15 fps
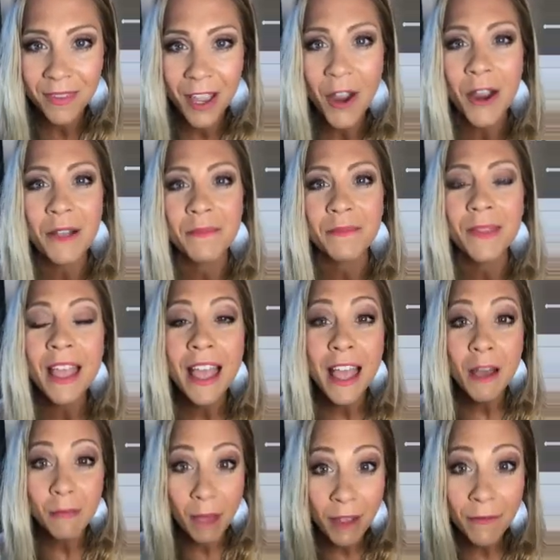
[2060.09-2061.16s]
All right.
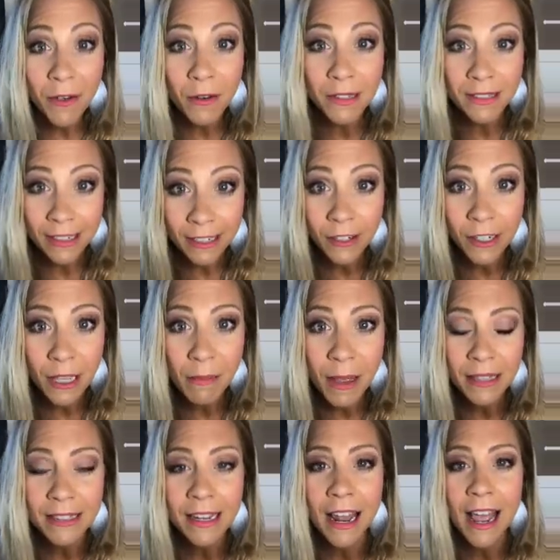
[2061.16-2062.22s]
My phone is literally
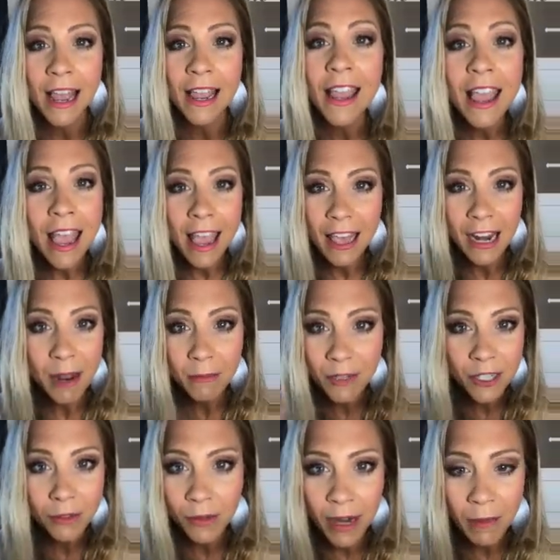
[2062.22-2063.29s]
about to die and I'm
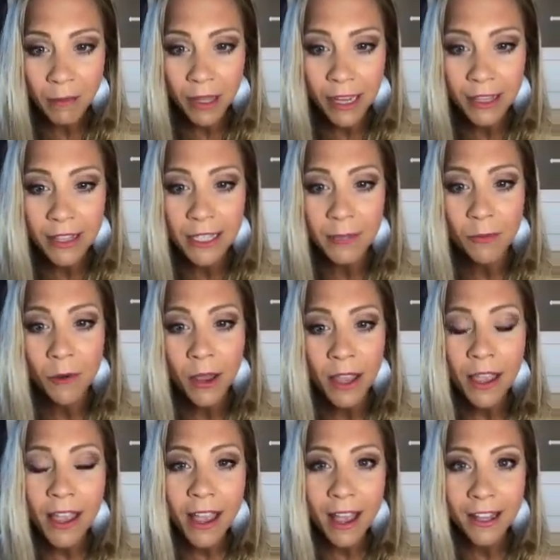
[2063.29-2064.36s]
just rambling at this
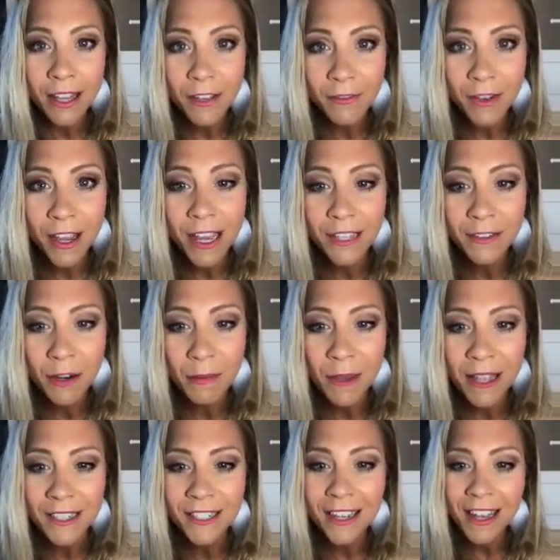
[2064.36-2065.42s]
point. I love you guys very
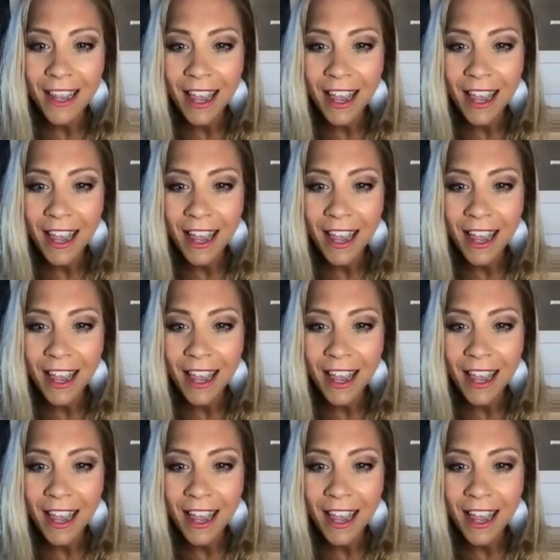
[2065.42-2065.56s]
much.